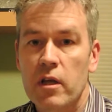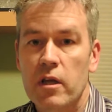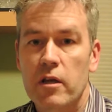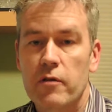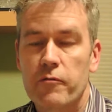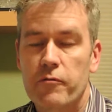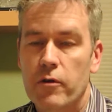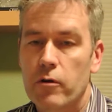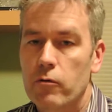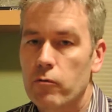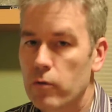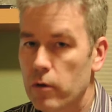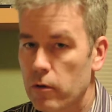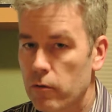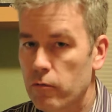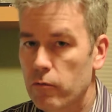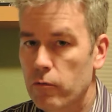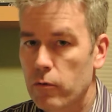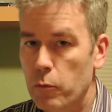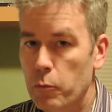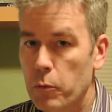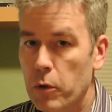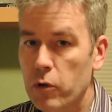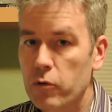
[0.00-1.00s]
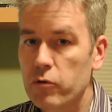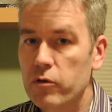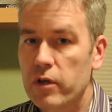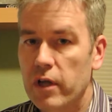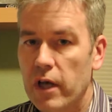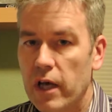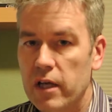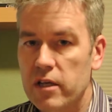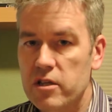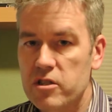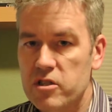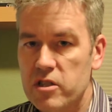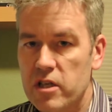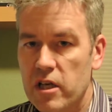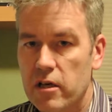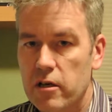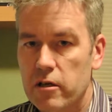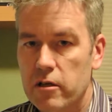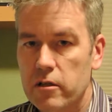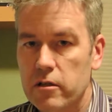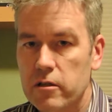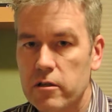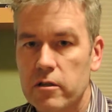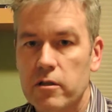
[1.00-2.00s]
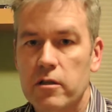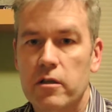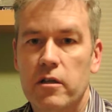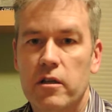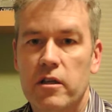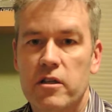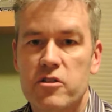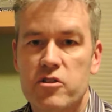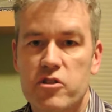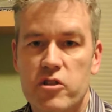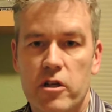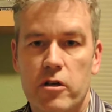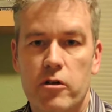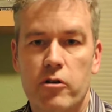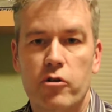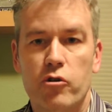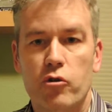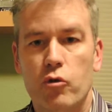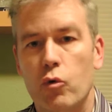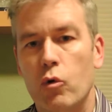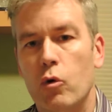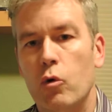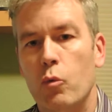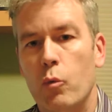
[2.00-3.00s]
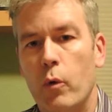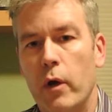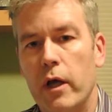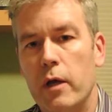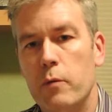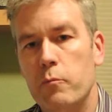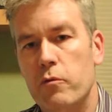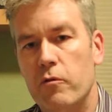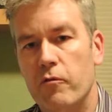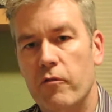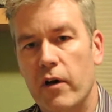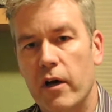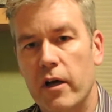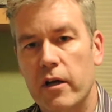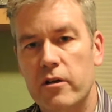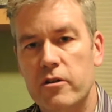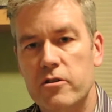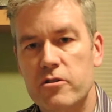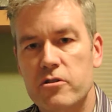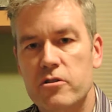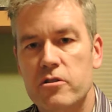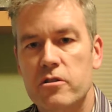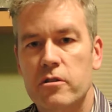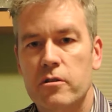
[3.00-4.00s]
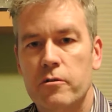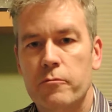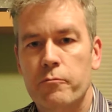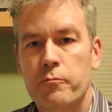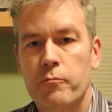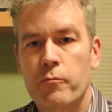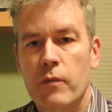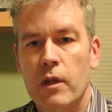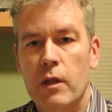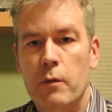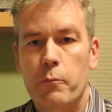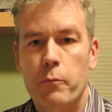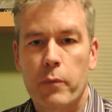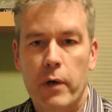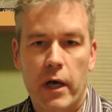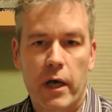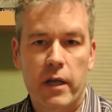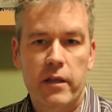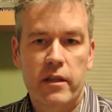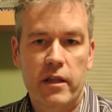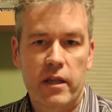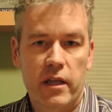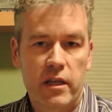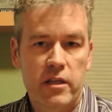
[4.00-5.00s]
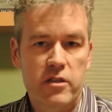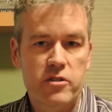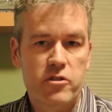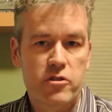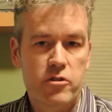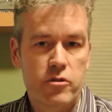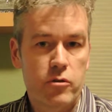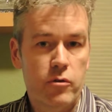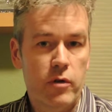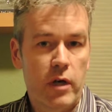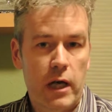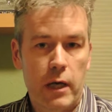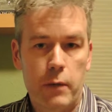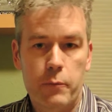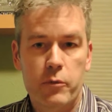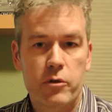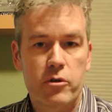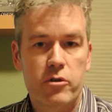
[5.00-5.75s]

If you're in a remote data center, consider dual WAN providers. Bad things do happen